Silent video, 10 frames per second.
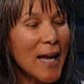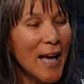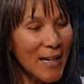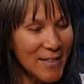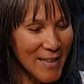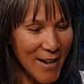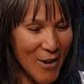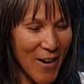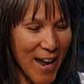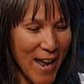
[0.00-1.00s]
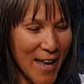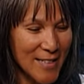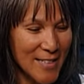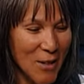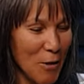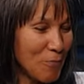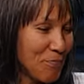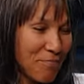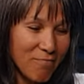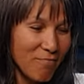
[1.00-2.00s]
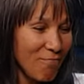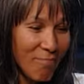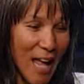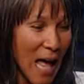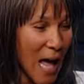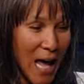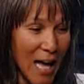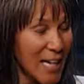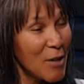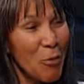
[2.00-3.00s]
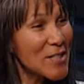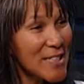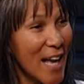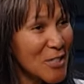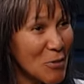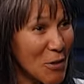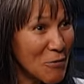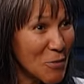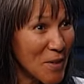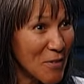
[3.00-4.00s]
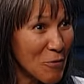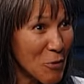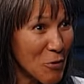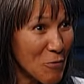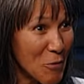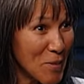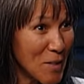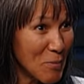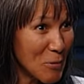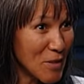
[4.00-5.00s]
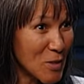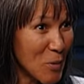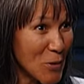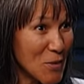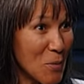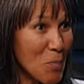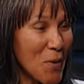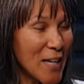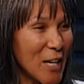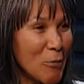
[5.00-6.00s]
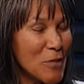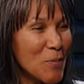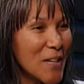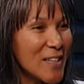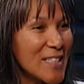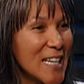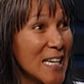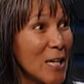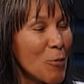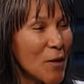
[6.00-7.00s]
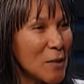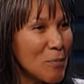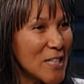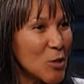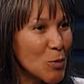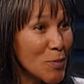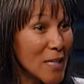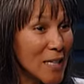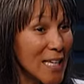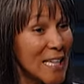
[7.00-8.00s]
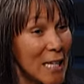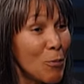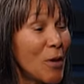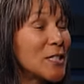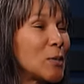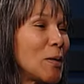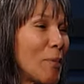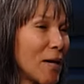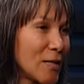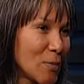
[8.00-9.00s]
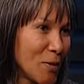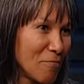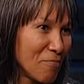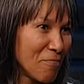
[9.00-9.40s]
got there, and. Um, it wasn't God's will for me for, for me to be with this person, but it was because he wanted me to be he wanted to be my husband